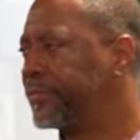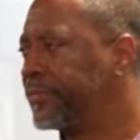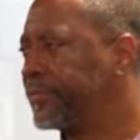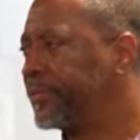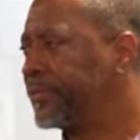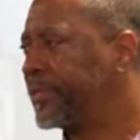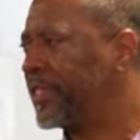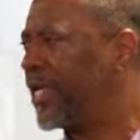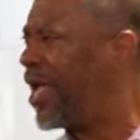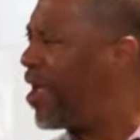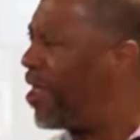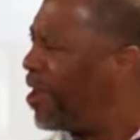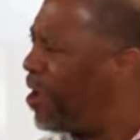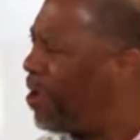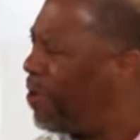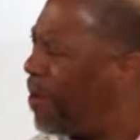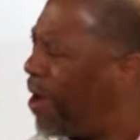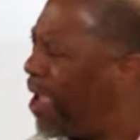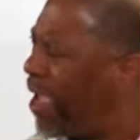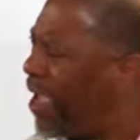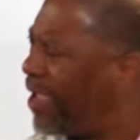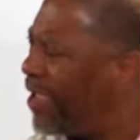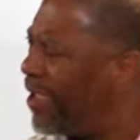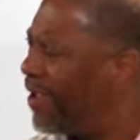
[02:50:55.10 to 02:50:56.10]
Y'all all
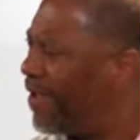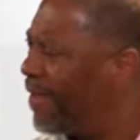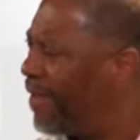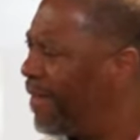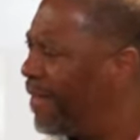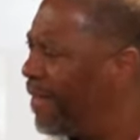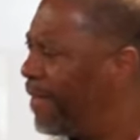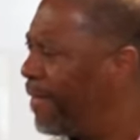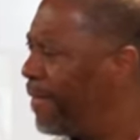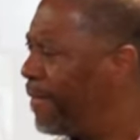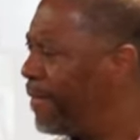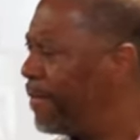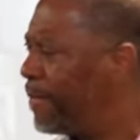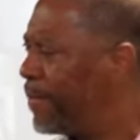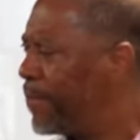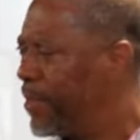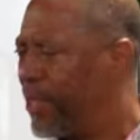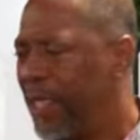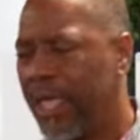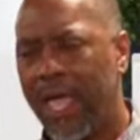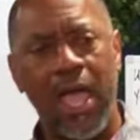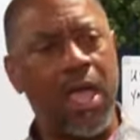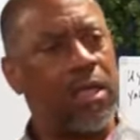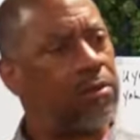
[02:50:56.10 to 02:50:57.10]
right? Yes, sir.
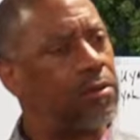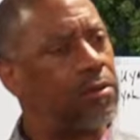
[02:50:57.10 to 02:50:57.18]
I,